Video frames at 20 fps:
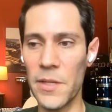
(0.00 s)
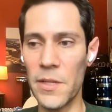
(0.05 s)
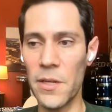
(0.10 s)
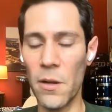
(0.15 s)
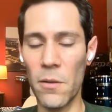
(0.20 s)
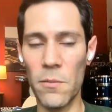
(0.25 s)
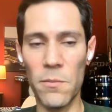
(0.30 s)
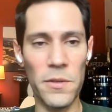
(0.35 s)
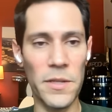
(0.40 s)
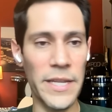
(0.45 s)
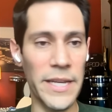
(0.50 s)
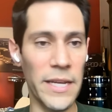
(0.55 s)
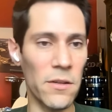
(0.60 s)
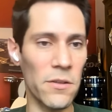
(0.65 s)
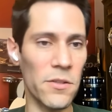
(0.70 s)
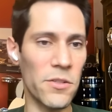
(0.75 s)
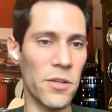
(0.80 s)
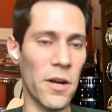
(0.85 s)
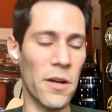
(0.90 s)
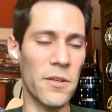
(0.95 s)
you know,
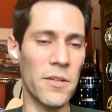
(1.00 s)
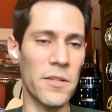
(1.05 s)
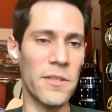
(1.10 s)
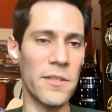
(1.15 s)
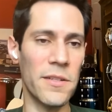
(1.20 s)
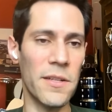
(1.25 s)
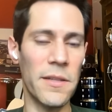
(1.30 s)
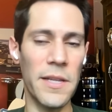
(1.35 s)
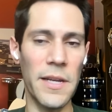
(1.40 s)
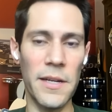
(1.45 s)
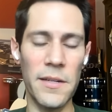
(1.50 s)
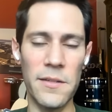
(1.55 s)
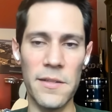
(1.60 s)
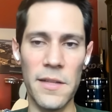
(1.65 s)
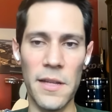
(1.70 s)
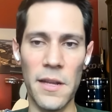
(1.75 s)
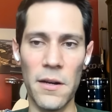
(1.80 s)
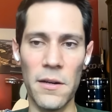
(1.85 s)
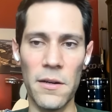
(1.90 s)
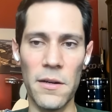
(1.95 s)
legal charges and
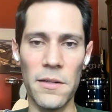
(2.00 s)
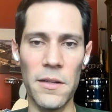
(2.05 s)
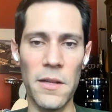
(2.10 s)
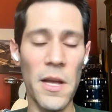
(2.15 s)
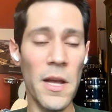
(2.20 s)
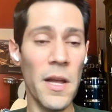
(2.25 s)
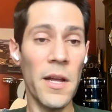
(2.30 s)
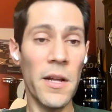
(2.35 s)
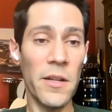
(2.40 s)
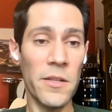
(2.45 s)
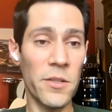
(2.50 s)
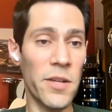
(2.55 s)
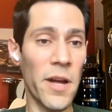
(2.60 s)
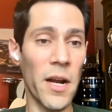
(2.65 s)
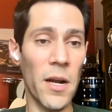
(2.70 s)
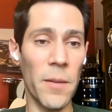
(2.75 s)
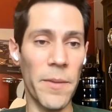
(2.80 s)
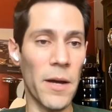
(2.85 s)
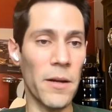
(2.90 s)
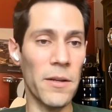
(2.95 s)
things that are, you
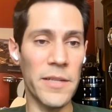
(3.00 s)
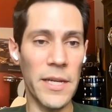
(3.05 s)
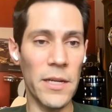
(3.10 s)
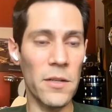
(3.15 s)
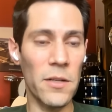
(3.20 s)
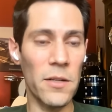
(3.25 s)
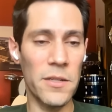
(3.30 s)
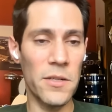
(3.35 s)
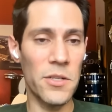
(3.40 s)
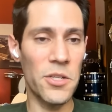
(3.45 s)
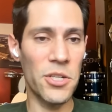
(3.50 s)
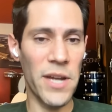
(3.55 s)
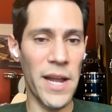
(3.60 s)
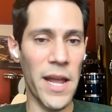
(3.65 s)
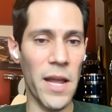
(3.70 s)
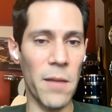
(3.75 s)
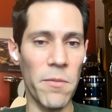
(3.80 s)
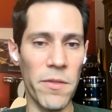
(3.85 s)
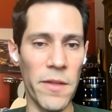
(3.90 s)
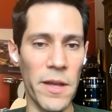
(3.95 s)
talk about guilt and
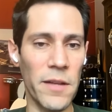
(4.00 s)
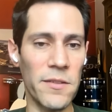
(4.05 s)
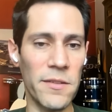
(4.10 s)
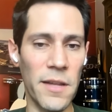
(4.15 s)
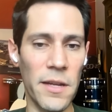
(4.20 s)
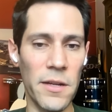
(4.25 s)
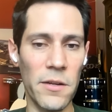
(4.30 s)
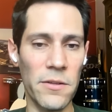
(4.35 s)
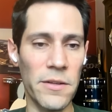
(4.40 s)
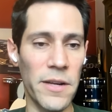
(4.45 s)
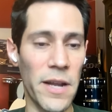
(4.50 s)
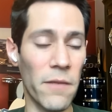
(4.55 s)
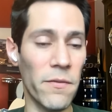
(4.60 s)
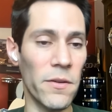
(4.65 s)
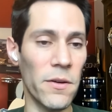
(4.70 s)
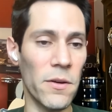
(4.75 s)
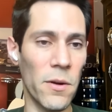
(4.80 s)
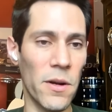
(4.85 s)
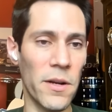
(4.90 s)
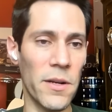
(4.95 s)
shame, things that you're
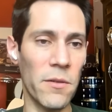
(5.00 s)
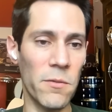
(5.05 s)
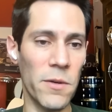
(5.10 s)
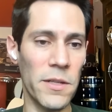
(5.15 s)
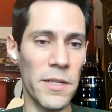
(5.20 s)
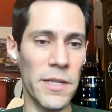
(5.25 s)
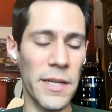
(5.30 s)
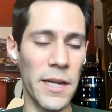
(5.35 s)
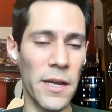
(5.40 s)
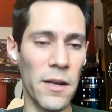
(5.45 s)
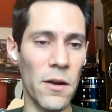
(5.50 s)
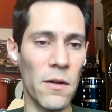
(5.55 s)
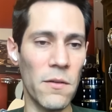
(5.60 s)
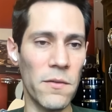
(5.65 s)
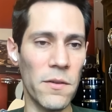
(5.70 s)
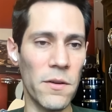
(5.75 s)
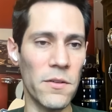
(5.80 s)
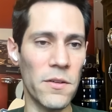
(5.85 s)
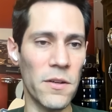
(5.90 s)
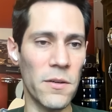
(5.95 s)
never going to really get
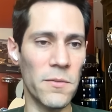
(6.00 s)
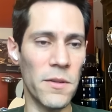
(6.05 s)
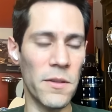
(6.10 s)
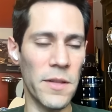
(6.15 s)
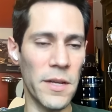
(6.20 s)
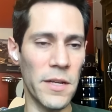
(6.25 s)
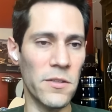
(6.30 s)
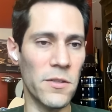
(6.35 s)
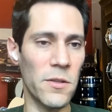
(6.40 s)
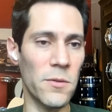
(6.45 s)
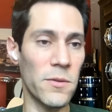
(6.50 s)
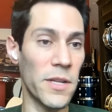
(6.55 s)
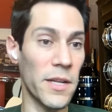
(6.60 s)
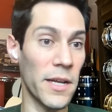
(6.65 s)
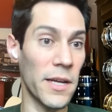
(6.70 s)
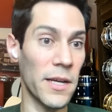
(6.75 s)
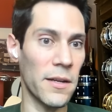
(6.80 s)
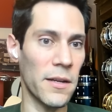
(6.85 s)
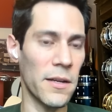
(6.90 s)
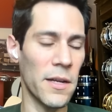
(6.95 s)
over in terms of things you
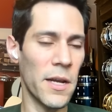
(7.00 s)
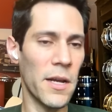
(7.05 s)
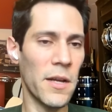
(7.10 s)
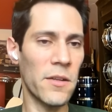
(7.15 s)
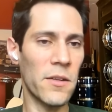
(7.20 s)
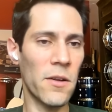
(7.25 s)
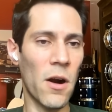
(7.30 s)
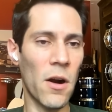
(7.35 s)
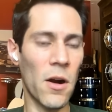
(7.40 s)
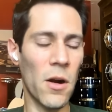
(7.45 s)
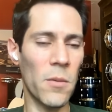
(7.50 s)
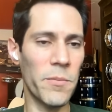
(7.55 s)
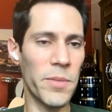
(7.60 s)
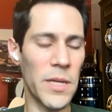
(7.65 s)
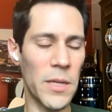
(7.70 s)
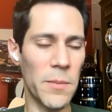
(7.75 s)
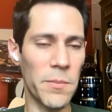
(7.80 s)
did to harm